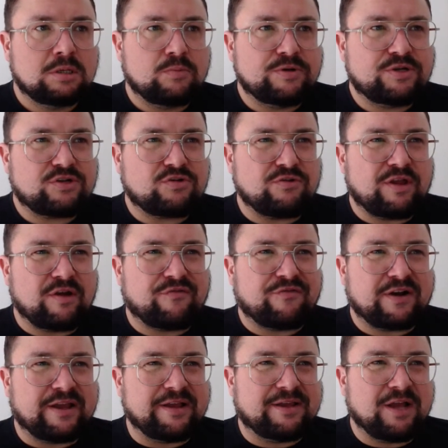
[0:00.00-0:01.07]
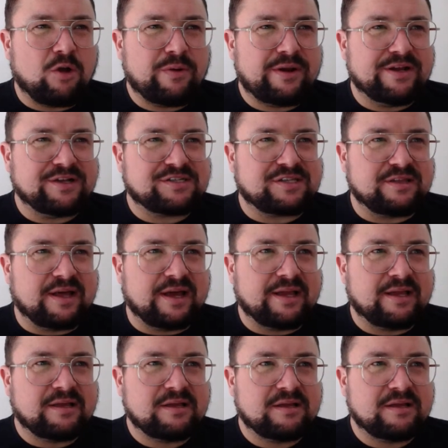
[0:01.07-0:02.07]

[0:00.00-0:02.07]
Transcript: just got no fucking go in us today.